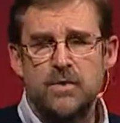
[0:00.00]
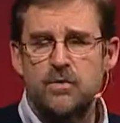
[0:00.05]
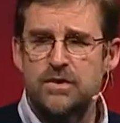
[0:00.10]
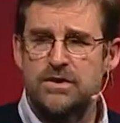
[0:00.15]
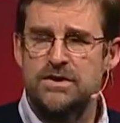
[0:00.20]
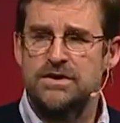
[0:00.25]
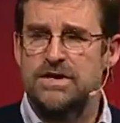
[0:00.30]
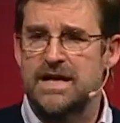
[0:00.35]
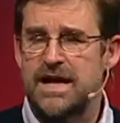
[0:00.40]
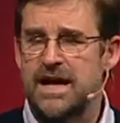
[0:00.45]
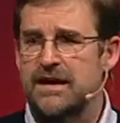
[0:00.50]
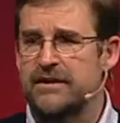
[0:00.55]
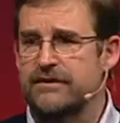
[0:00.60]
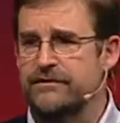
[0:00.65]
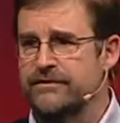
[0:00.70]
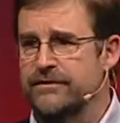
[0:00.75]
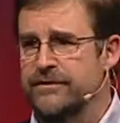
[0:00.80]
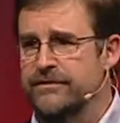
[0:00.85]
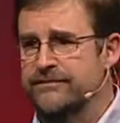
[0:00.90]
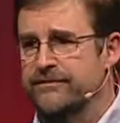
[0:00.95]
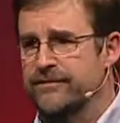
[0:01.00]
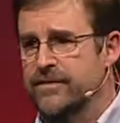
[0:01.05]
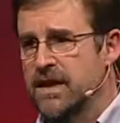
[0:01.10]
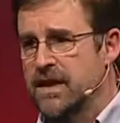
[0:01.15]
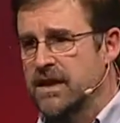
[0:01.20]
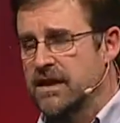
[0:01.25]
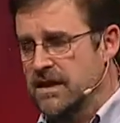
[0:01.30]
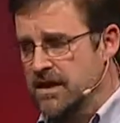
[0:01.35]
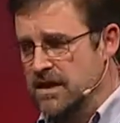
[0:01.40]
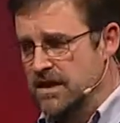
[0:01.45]
we wouldn't have
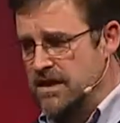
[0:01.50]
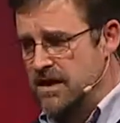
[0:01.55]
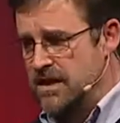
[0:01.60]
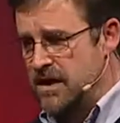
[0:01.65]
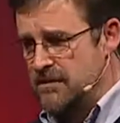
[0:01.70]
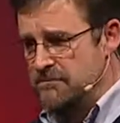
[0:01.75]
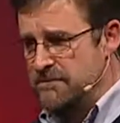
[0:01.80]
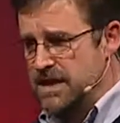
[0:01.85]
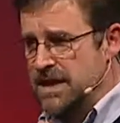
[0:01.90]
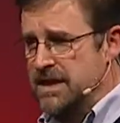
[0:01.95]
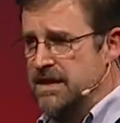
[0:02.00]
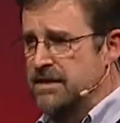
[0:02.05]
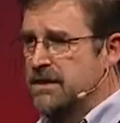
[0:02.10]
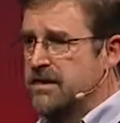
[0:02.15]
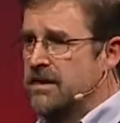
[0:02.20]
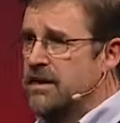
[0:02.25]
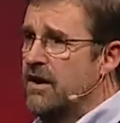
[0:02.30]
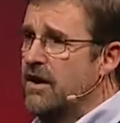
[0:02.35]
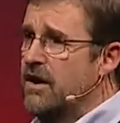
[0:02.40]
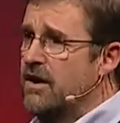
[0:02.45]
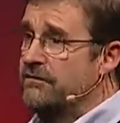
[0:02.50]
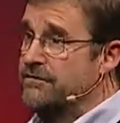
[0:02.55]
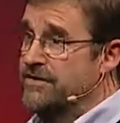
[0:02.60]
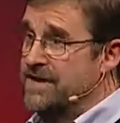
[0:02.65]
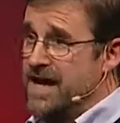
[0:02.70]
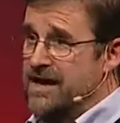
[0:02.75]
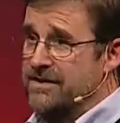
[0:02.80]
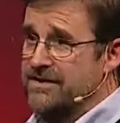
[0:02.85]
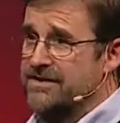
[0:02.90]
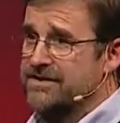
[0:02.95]
a million and a half
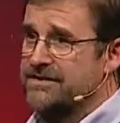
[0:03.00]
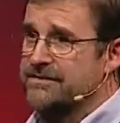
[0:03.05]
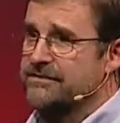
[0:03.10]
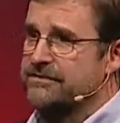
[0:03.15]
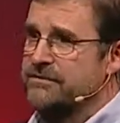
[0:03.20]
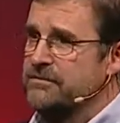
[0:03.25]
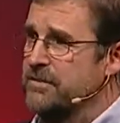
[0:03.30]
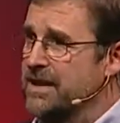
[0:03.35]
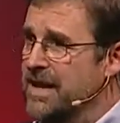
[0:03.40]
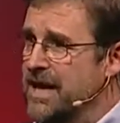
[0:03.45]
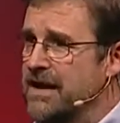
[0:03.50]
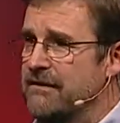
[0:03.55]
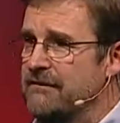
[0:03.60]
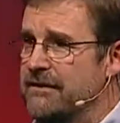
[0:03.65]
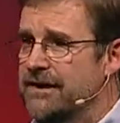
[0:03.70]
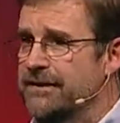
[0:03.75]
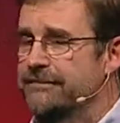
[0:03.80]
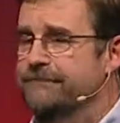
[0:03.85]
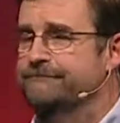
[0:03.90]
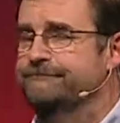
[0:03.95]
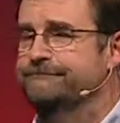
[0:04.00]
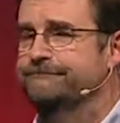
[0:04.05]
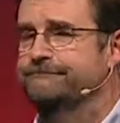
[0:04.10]
deaths from malaria.